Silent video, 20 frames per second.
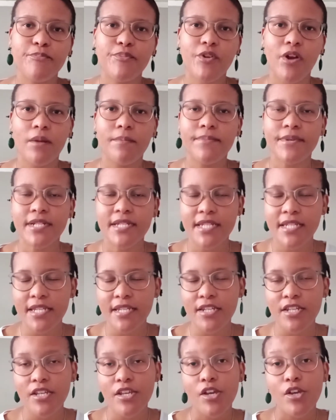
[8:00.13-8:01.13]

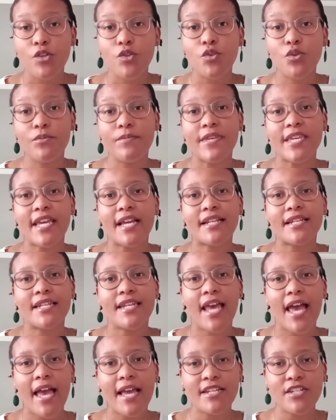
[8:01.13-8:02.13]
property to be
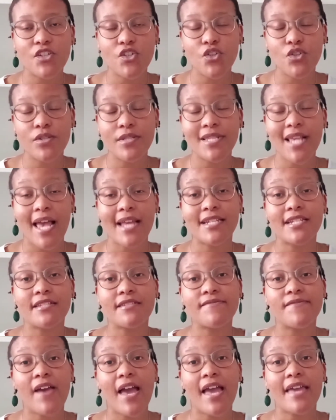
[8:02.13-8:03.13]
attached to
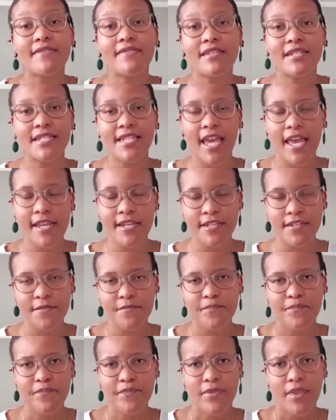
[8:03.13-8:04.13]
satisfy the debt,
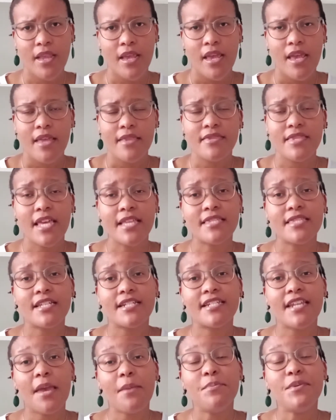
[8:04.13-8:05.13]
then the
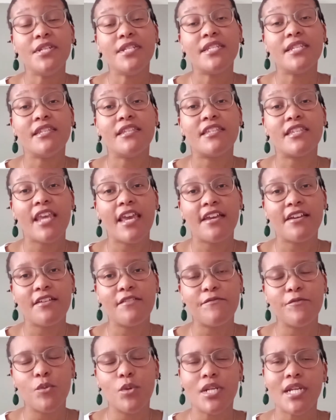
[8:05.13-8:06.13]
deputy
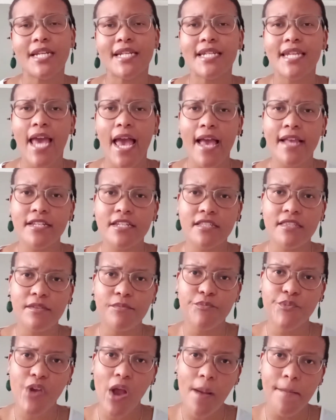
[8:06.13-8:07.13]
sheriff will attach the
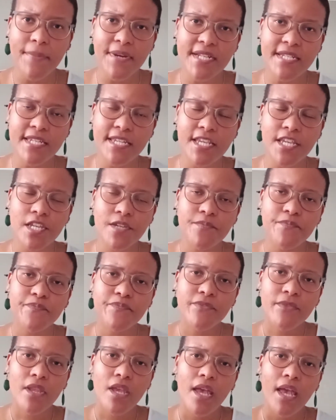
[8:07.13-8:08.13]
property
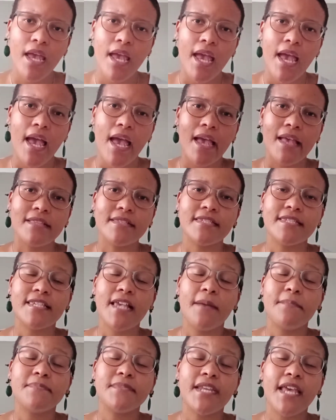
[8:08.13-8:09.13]
and
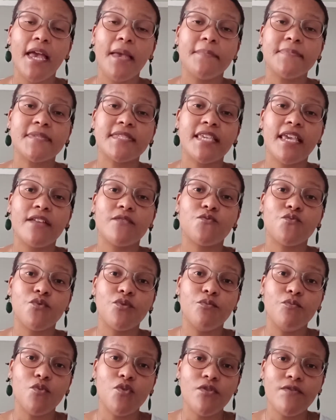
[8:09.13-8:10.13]
sometimes can
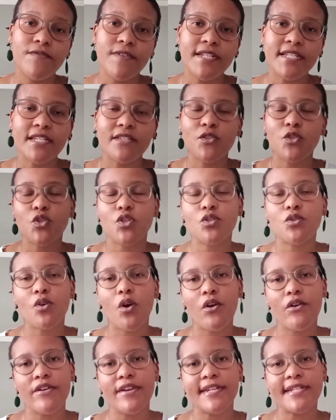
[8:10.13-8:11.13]
remove it and
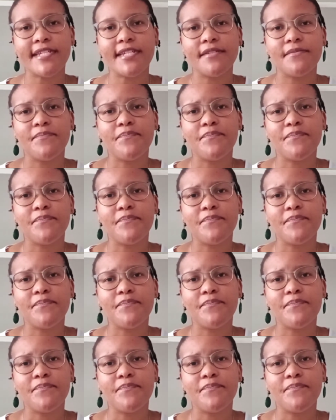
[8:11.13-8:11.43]
store it.